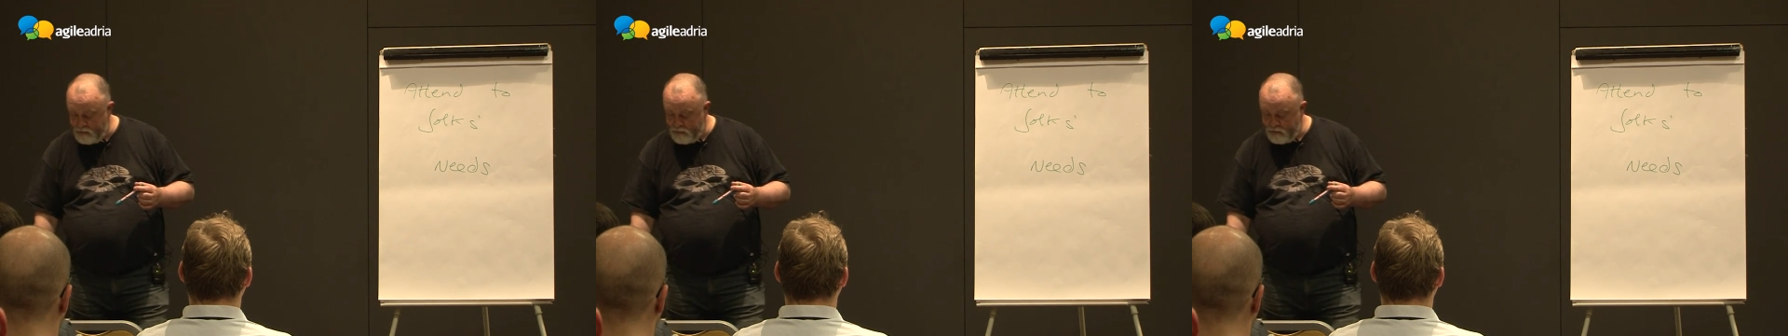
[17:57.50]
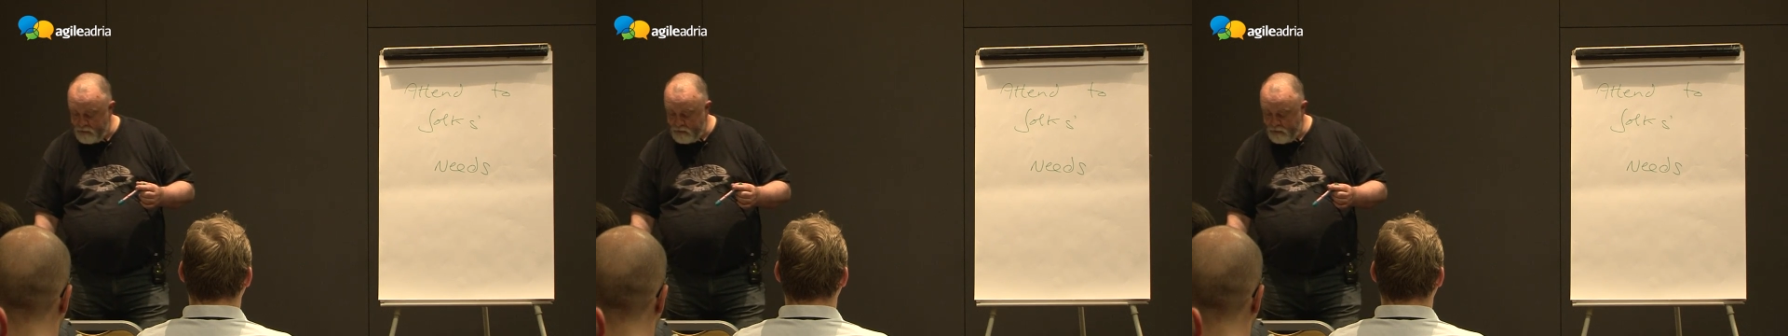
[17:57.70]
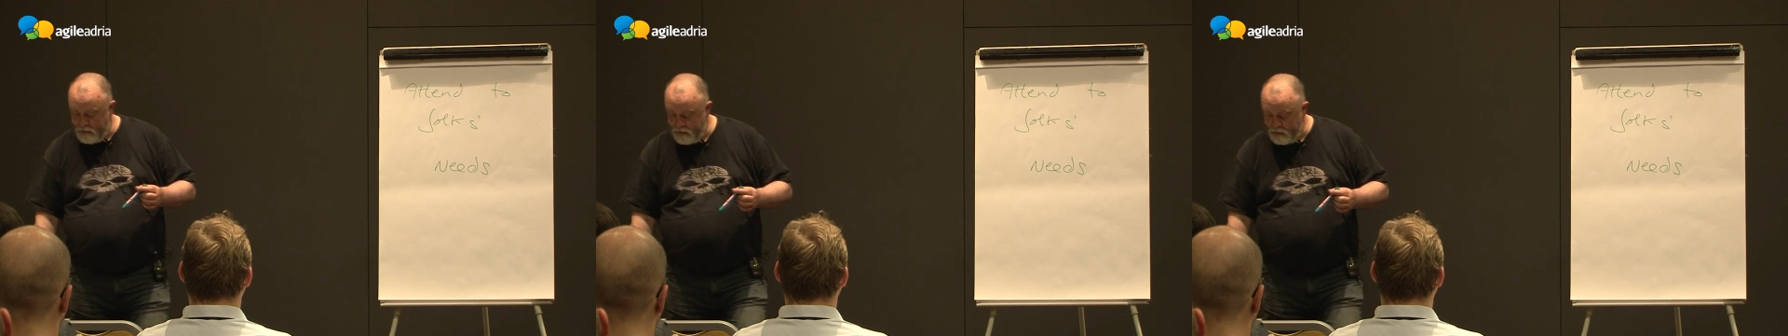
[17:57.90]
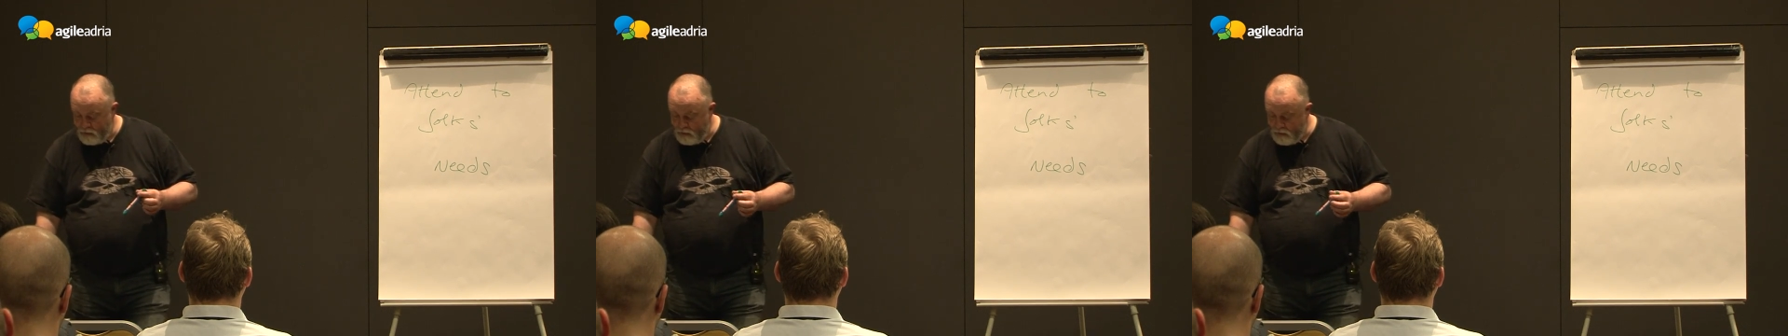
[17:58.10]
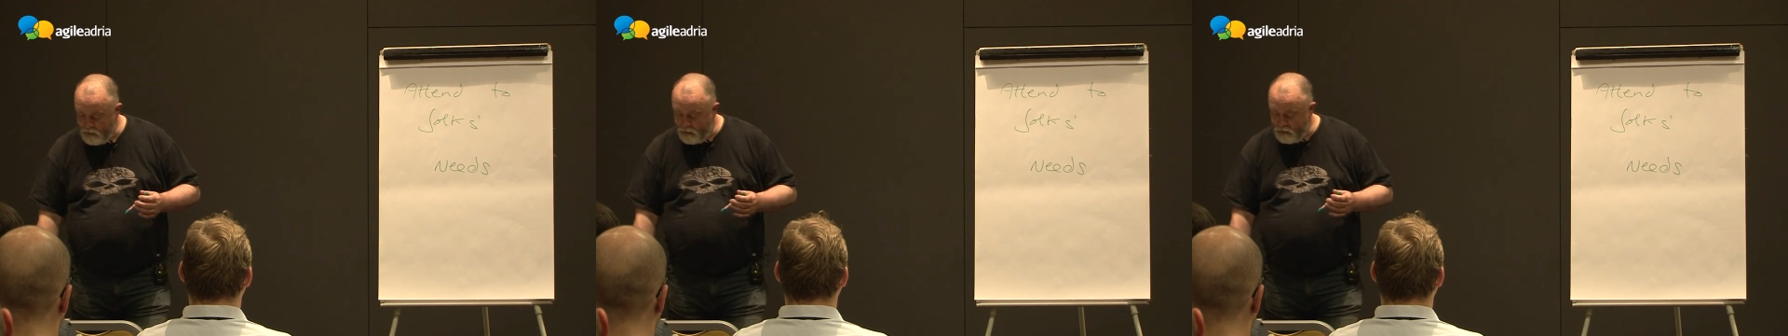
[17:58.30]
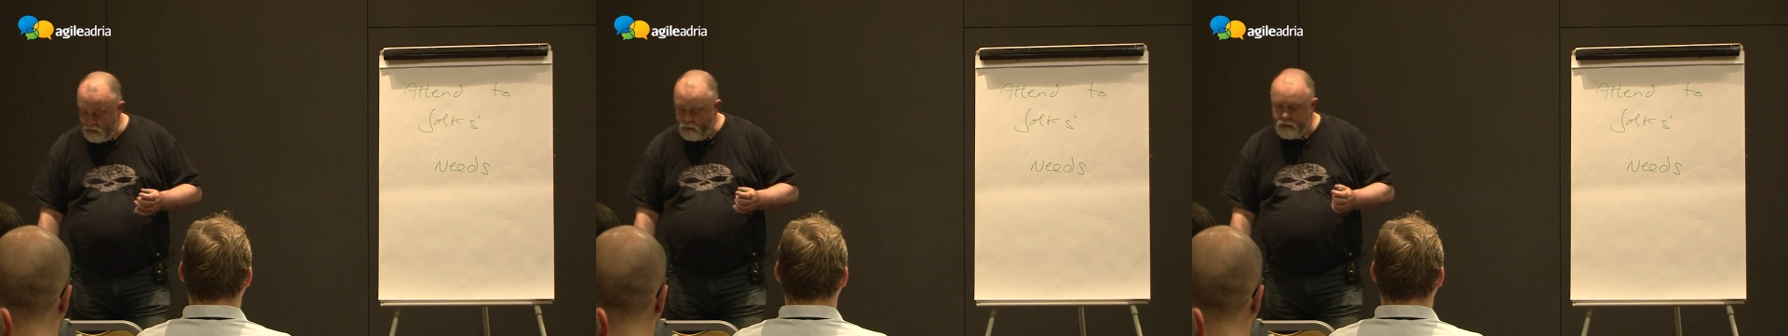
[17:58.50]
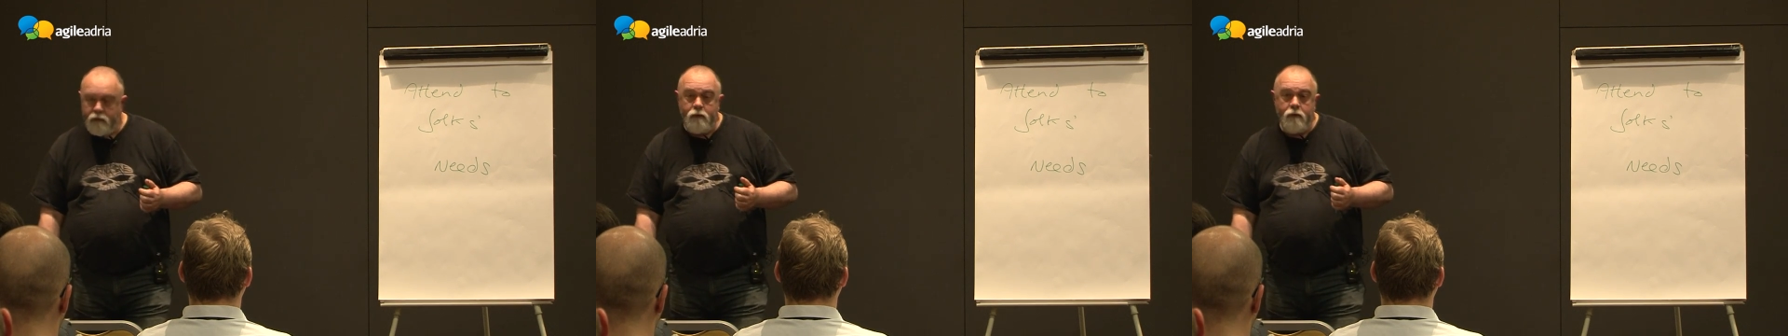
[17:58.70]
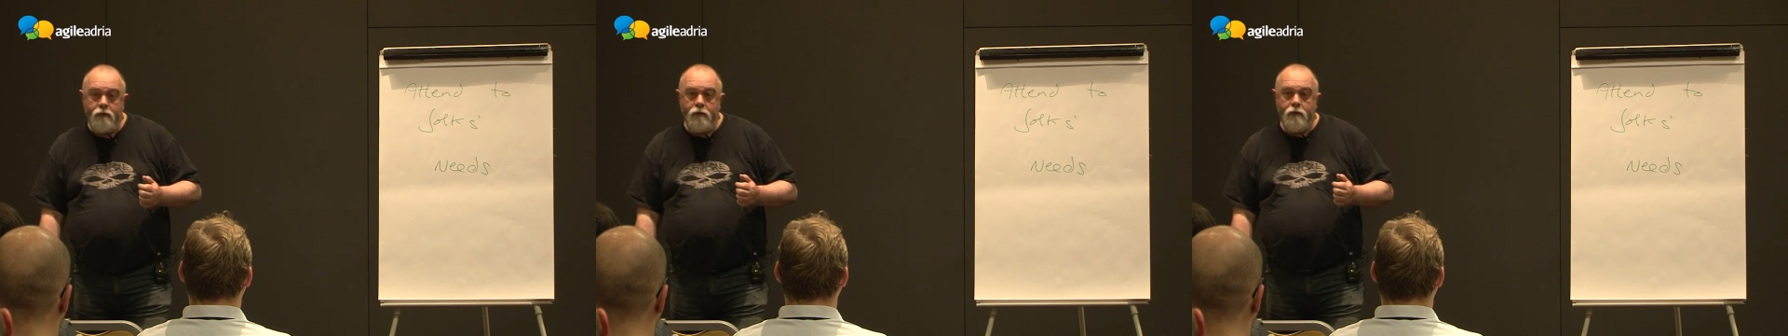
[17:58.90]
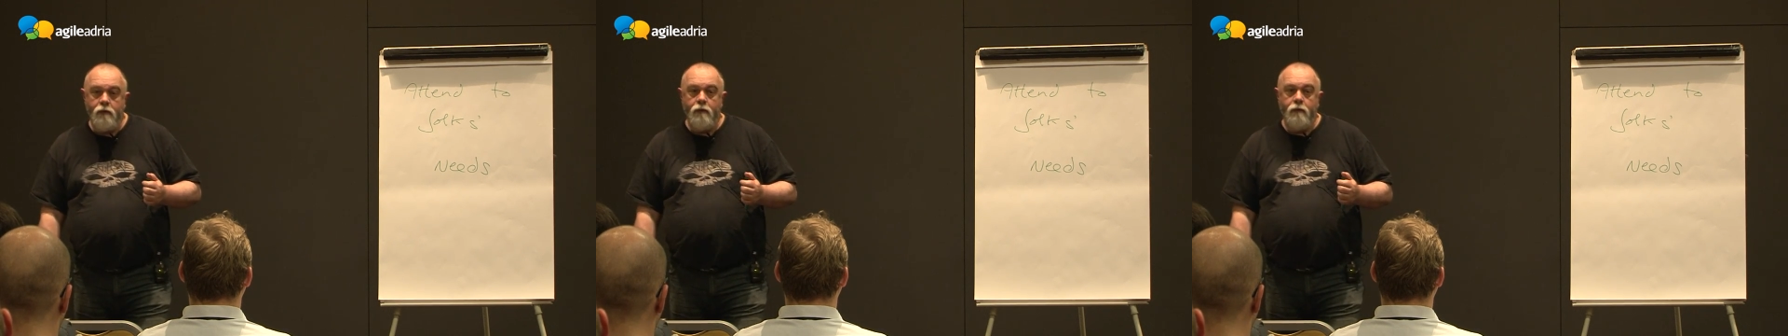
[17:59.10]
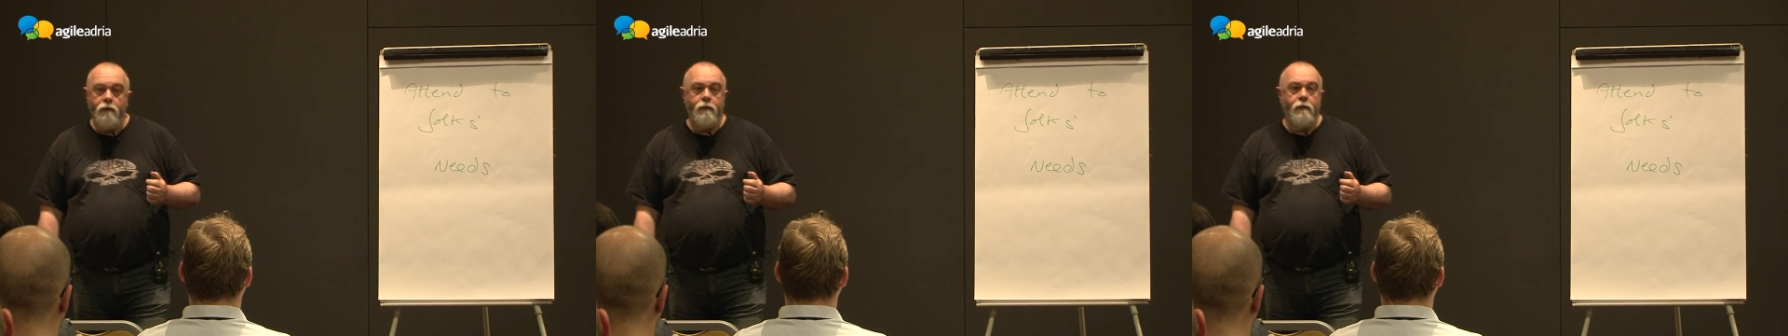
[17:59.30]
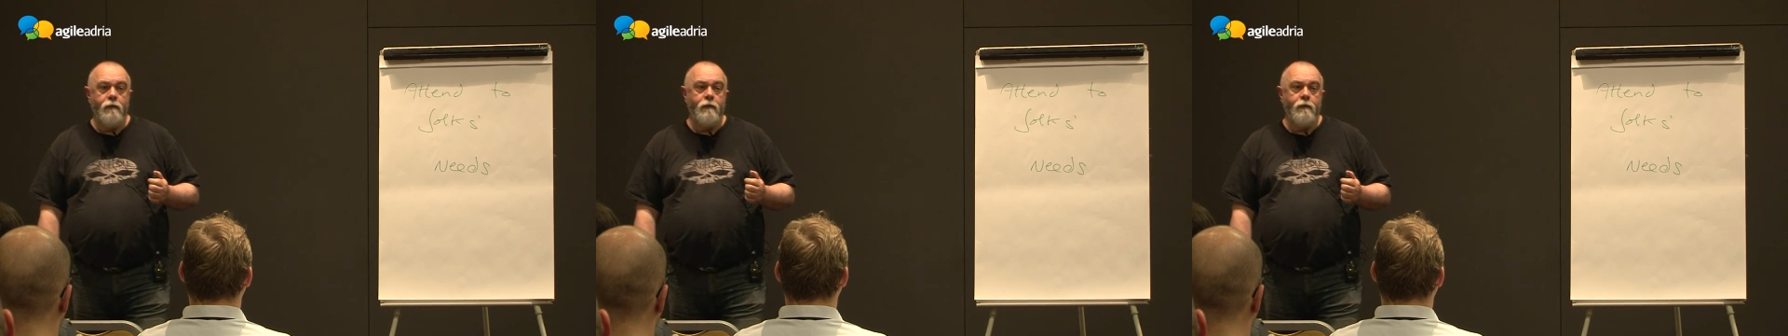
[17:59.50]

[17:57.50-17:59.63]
Nothing is said.